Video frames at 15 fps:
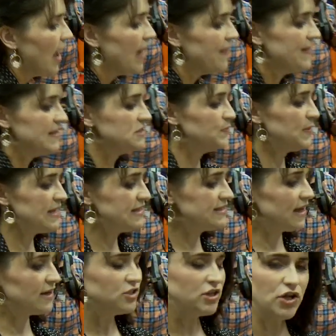And this piece
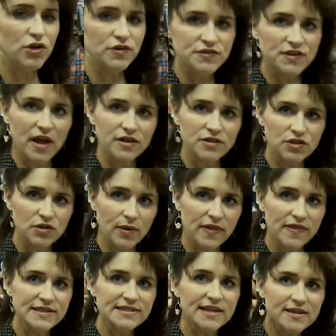actually hooks onto
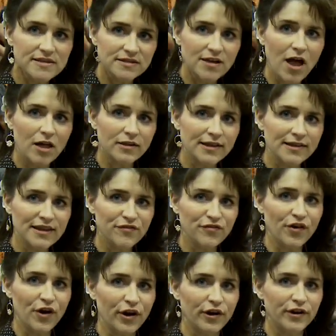it. This is called a leaf
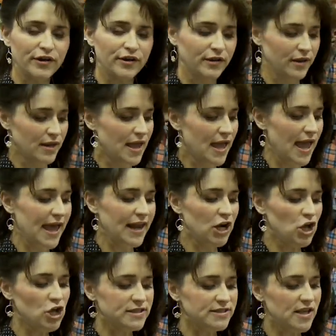guard. And it
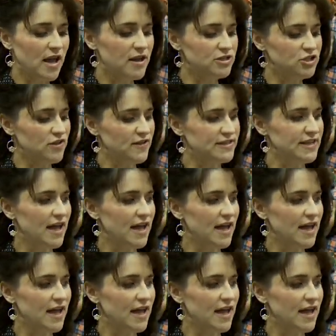hooks onto the